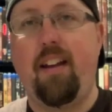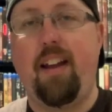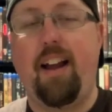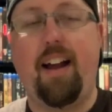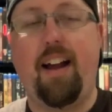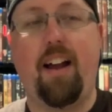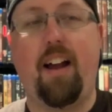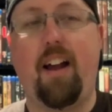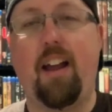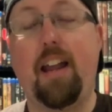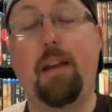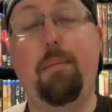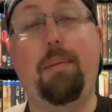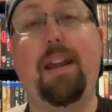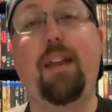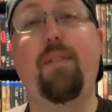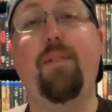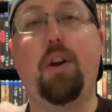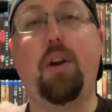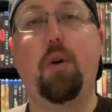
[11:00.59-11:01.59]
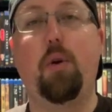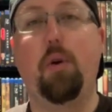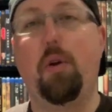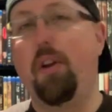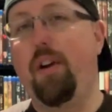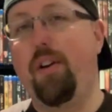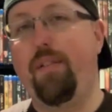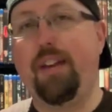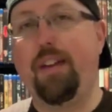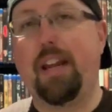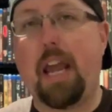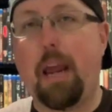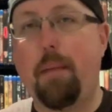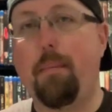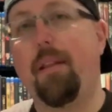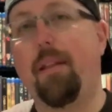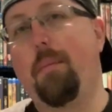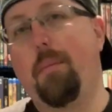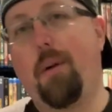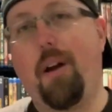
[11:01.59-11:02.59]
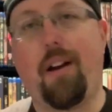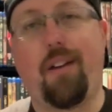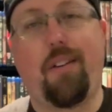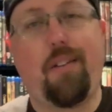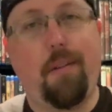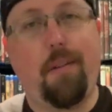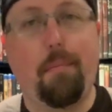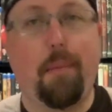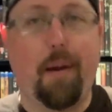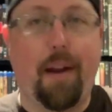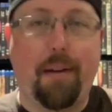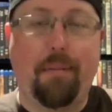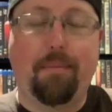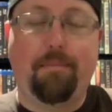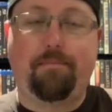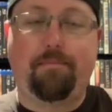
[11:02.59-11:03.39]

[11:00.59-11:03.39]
It'd be even cooler if he came in the box, but